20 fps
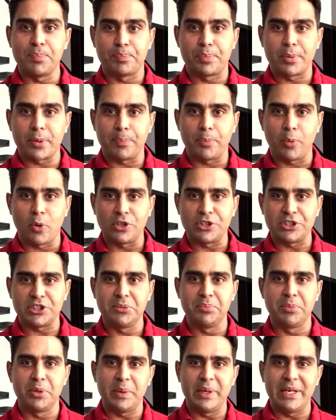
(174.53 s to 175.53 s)

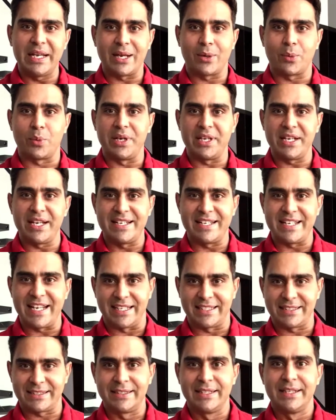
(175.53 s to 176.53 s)
proportion between equity and
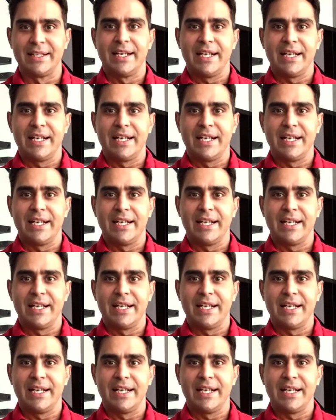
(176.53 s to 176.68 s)
debt.